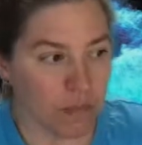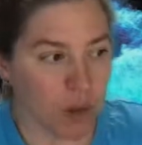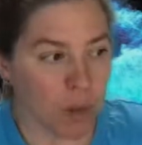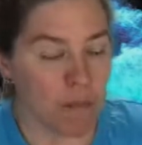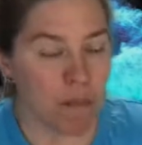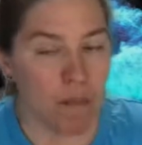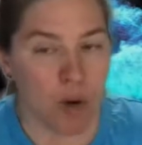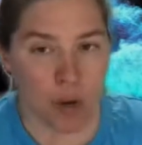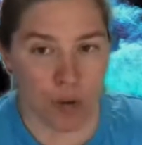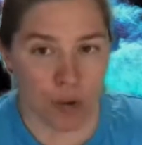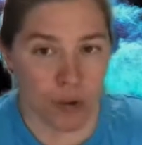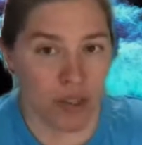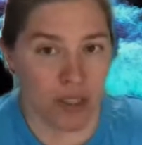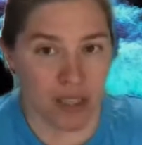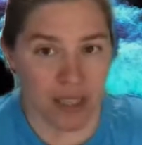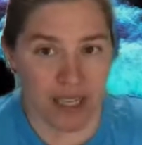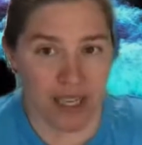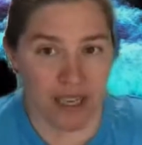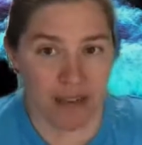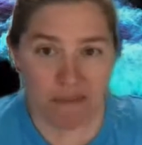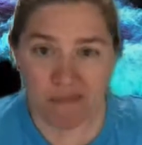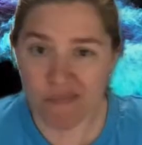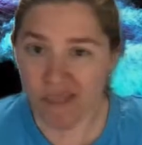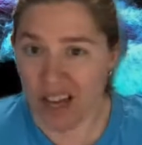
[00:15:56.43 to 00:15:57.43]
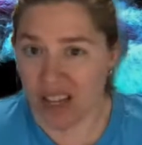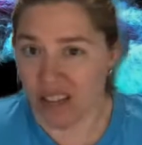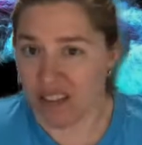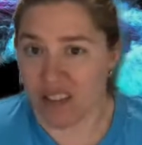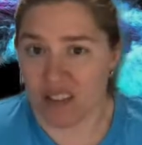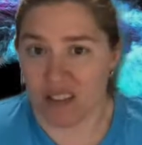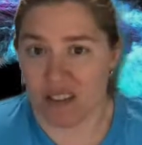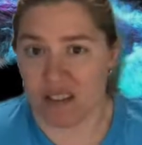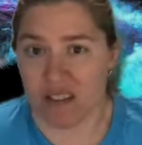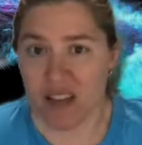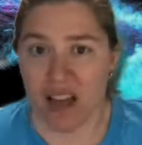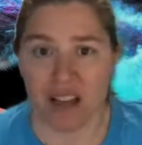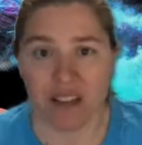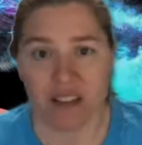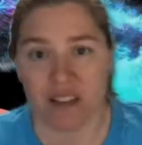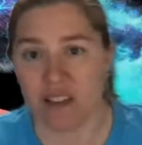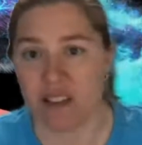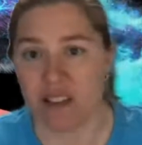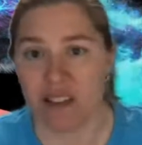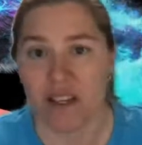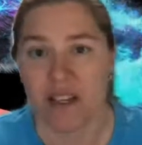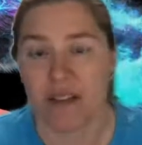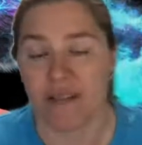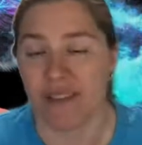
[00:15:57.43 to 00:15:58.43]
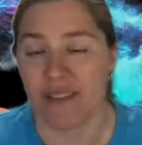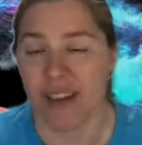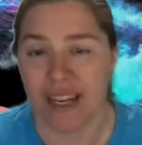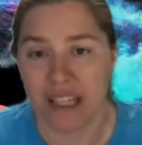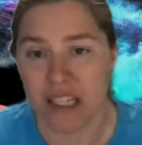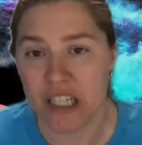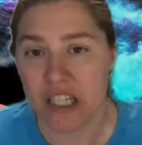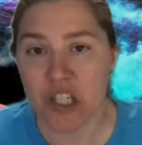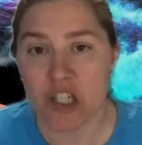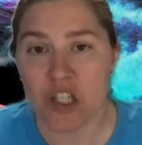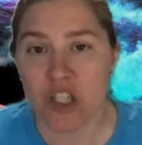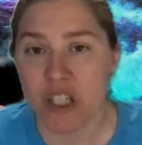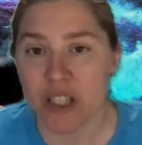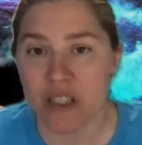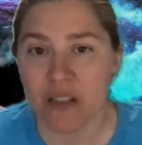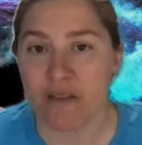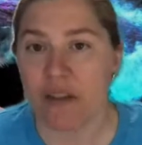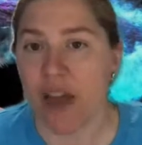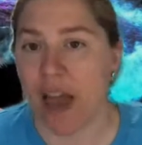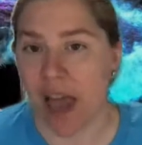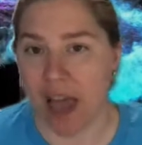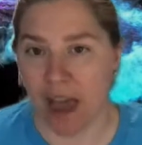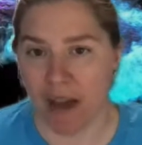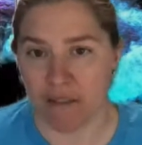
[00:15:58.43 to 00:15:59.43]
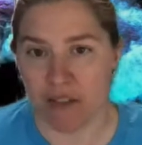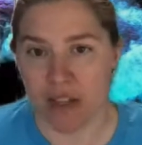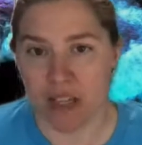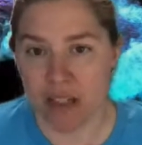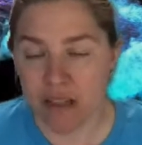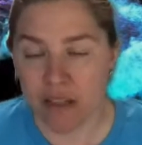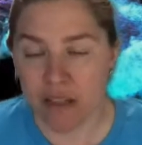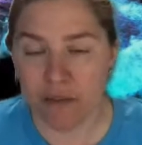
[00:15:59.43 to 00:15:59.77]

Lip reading: Mostly that's the advantages of having